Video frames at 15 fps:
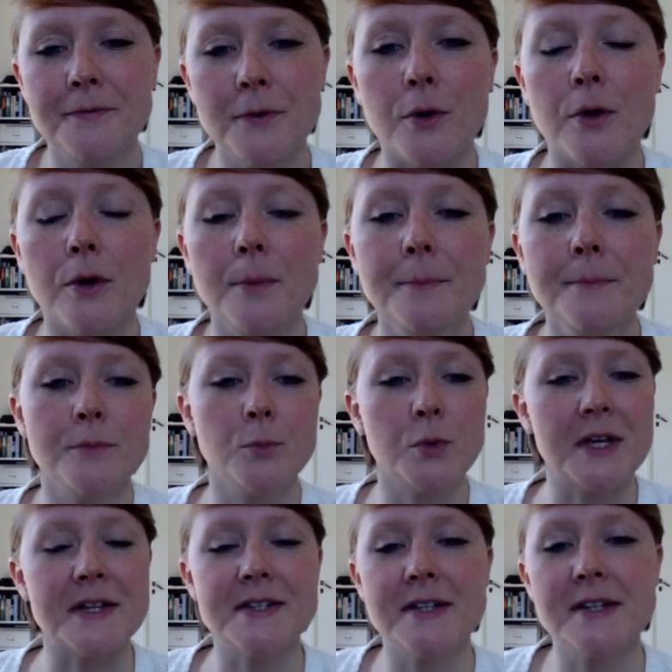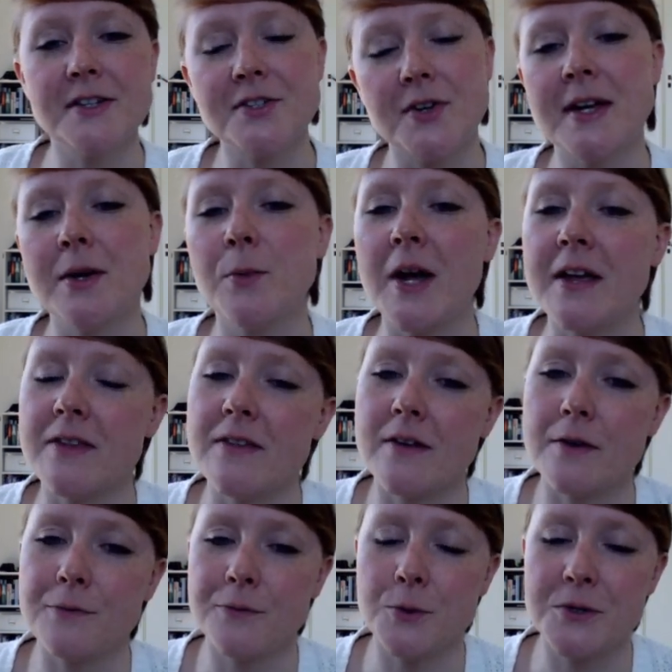form, we can see straight away that
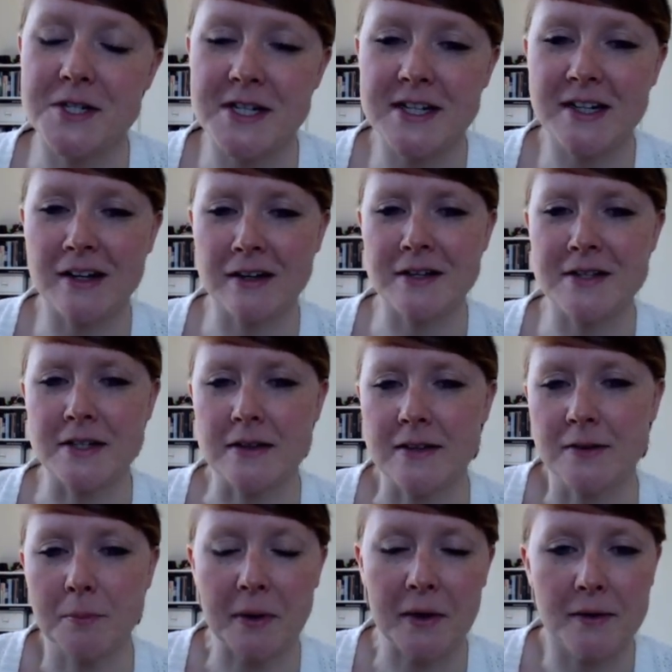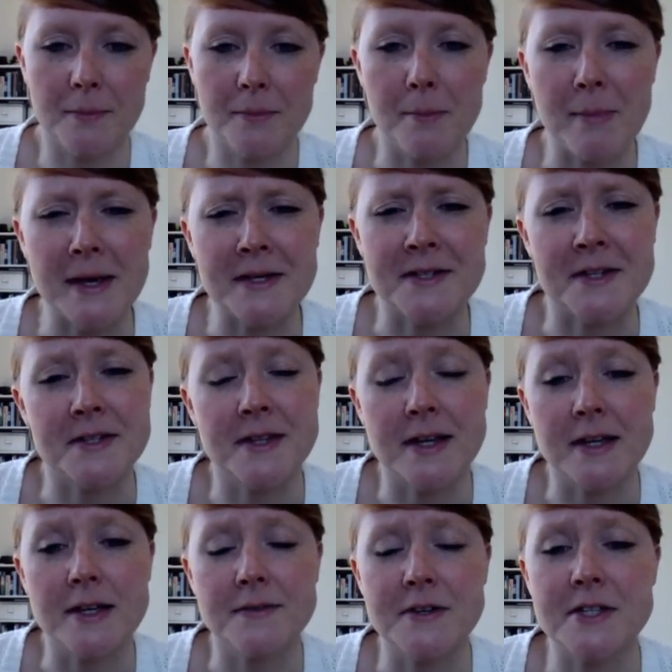there are 14 lines in this poem that makes us
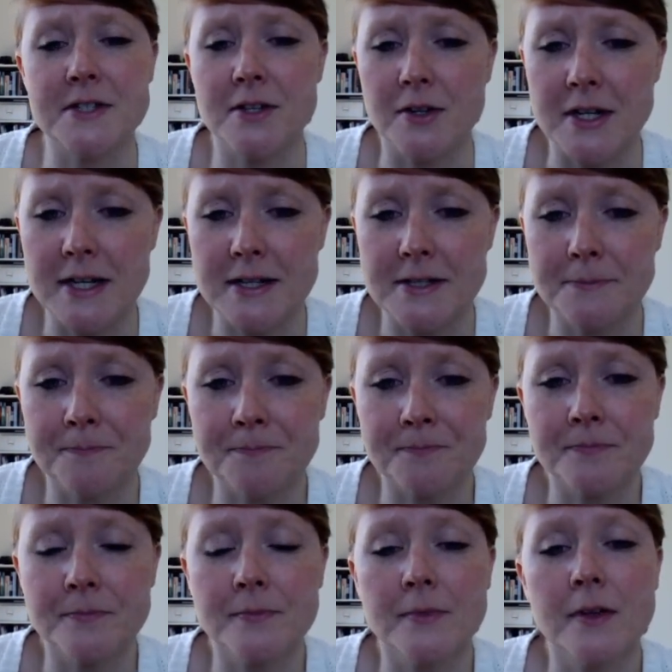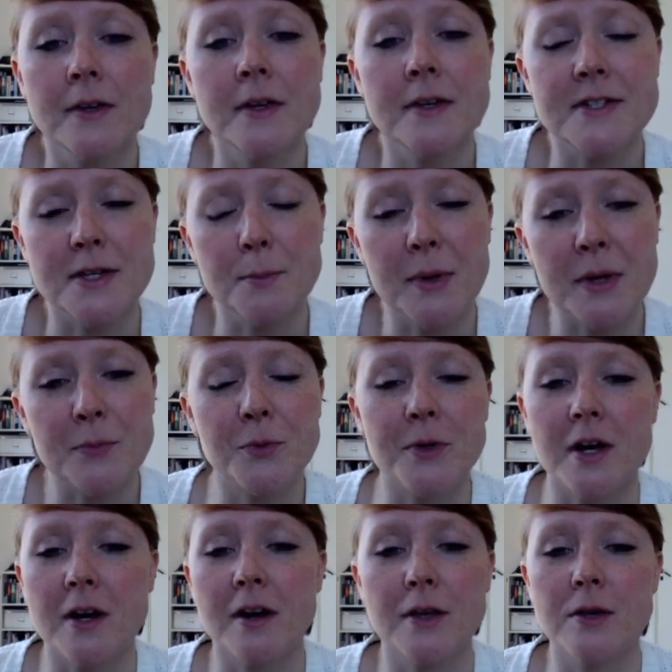think of a sonnet. Some people would
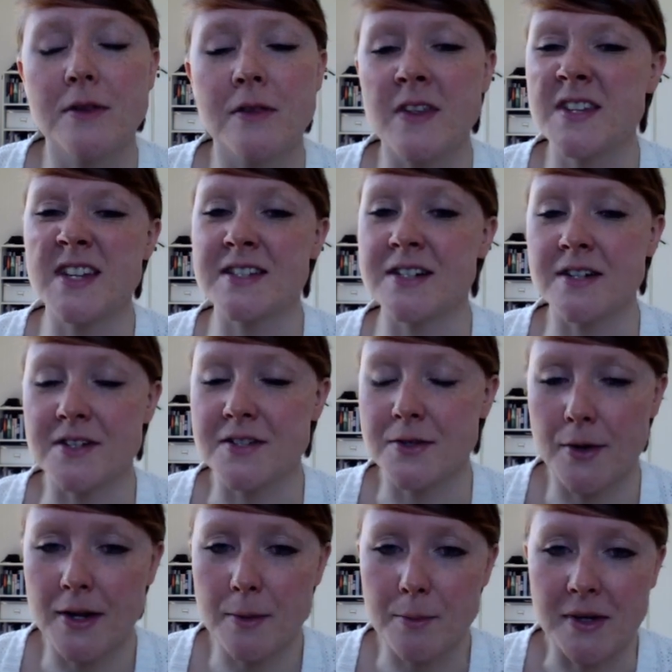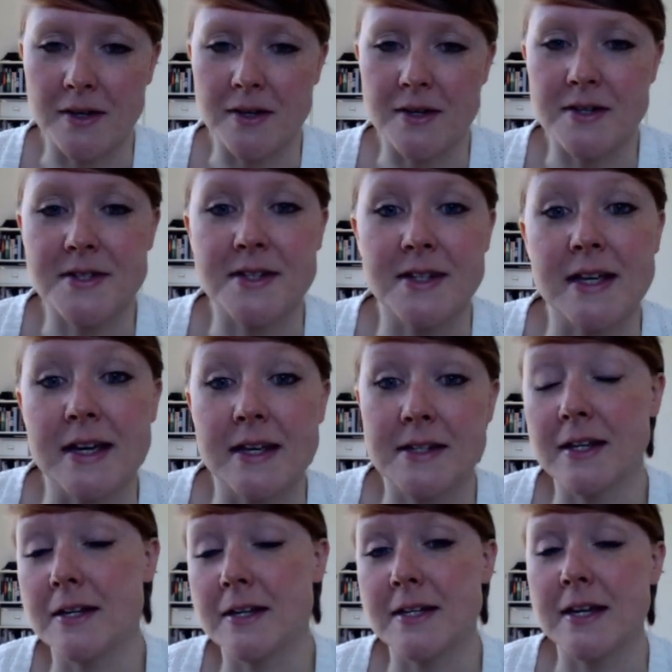argue that this isn't a sonnet because
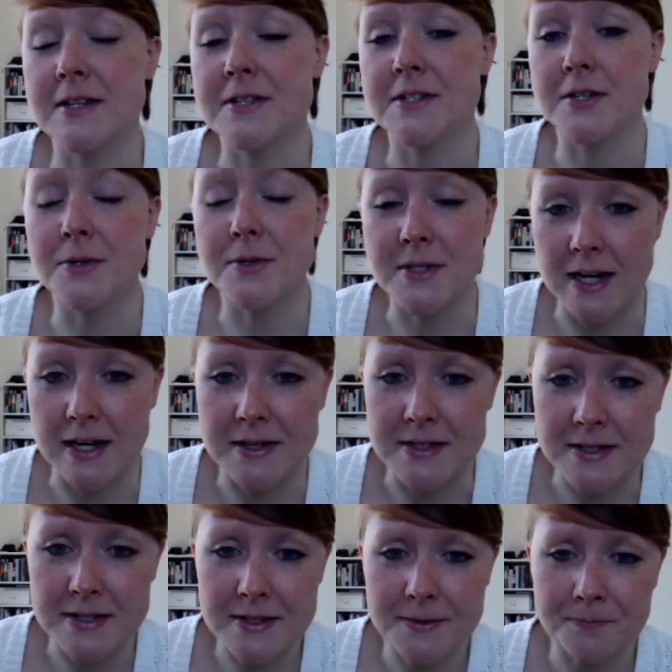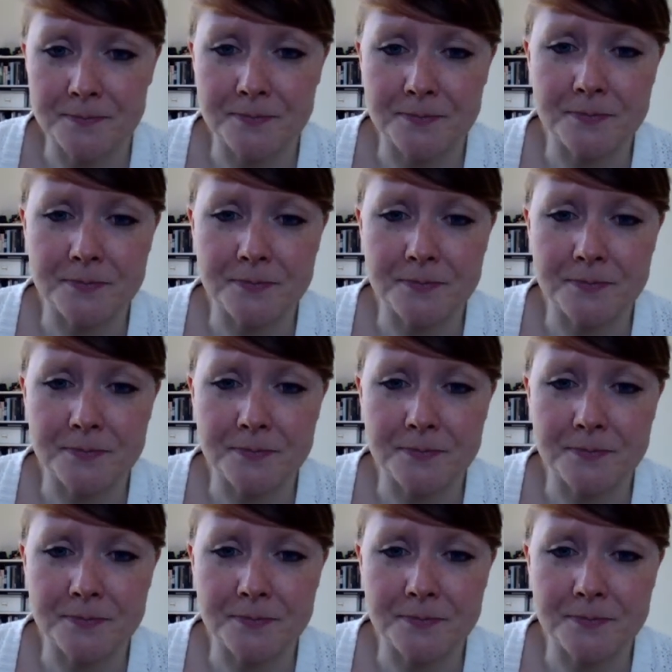it contains 2 stanzas